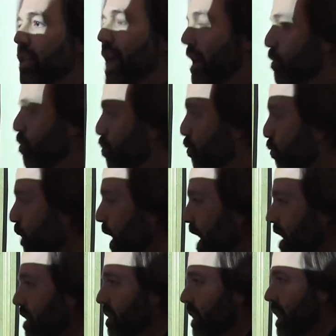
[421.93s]
that
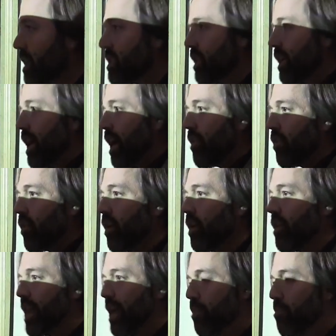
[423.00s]
bring things together,
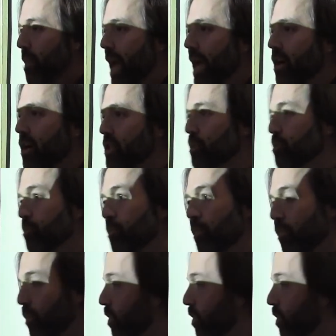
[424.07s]
that make us